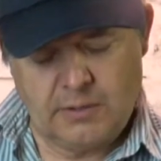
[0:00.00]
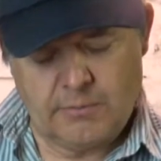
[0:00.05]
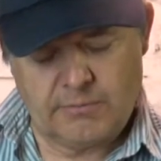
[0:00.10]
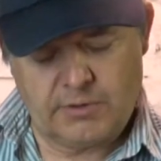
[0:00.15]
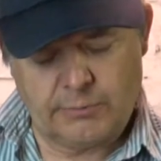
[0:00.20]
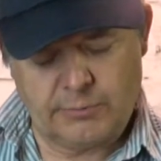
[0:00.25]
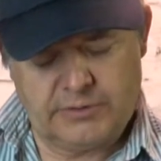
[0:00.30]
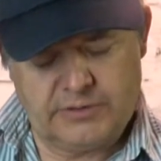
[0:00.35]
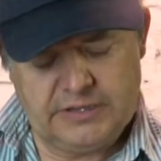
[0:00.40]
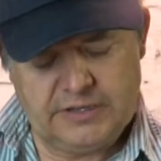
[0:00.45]

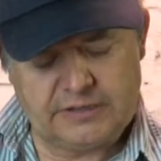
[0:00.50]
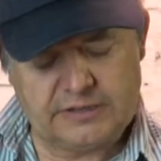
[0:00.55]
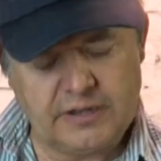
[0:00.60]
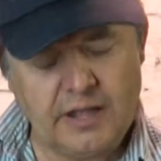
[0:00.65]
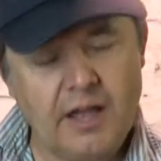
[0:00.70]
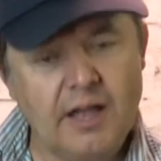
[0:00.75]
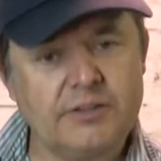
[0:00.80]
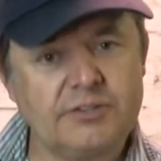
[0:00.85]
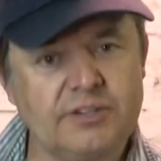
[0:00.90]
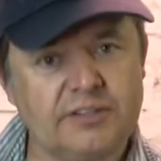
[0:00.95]
But with these
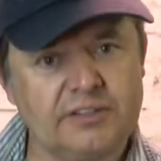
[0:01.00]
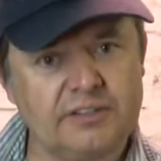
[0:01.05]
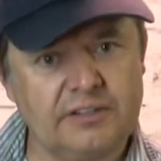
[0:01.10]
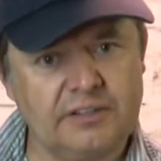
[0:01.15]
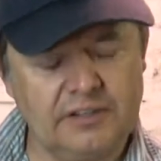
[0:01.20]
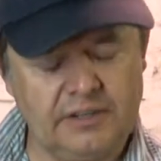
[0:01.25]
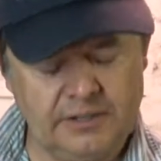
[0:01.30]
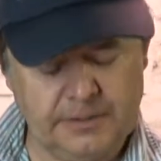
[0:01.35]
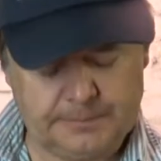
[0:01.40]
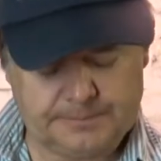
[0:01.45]
larger
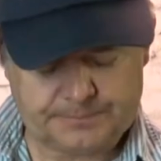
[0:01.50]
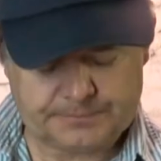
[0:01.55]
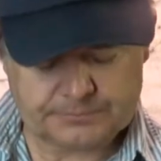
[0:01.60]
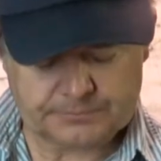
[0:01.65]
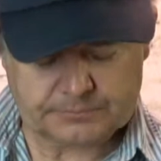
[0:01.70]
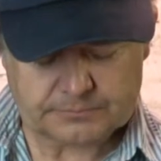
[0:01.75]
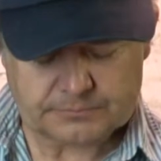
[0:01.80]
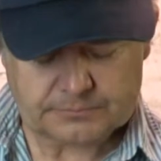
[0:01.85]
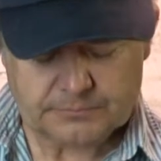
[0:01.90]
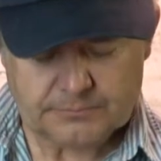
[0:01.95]
seed,
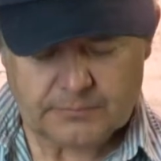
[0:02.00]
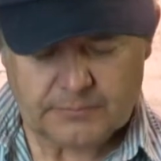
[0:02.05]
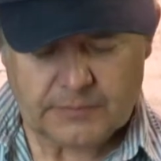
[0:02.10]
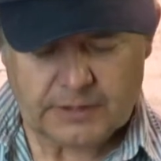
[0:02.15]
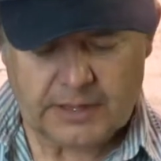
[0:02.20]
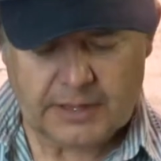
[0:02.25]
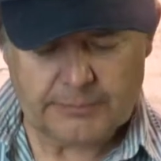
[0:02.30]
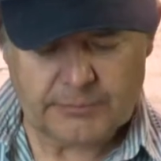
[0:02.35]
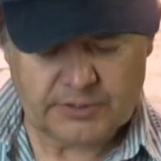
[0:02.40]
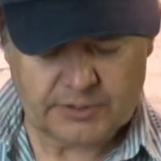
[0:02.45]

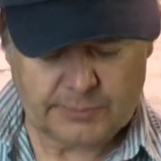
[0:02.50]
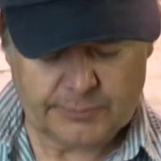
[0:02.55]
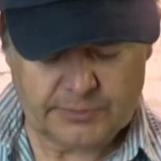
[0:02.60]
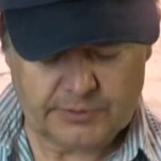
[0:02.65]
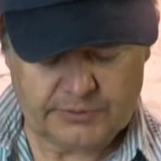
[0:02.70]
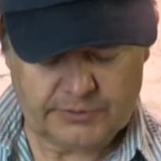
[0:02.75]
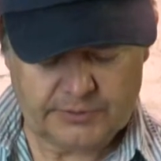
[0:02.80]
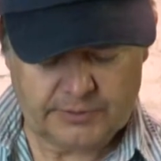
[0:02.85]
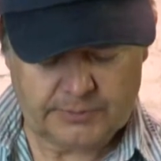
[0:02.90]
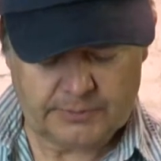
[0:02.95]
I'm going to
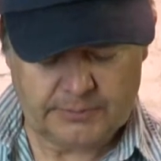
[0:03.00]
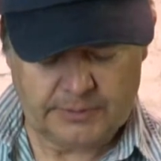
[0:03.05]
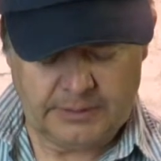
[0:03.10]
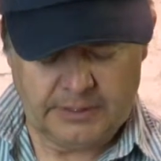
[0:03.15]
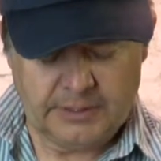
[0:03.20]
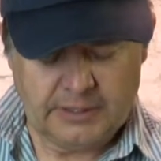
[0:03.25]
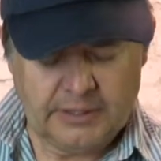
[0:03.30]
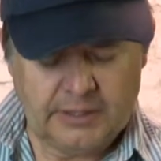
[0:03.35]
put them